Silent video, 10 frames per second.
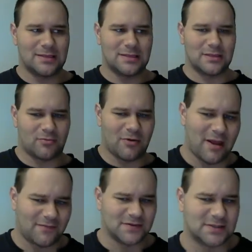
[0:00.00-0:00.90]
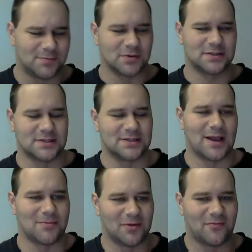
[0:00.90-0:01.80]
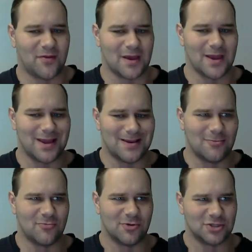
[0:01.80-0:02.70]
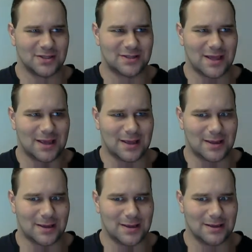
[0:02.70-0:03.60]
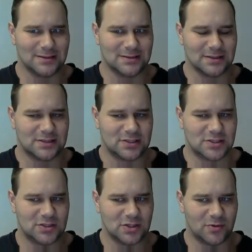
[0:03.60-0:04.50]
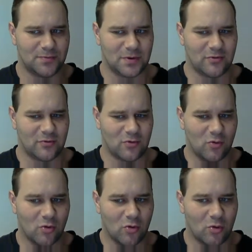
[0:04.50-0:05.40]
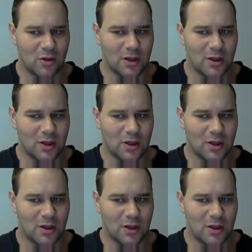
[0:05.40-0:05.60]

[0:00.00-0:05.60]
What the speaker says: the ref is supposed to stop the fight, which I think is a stupid rule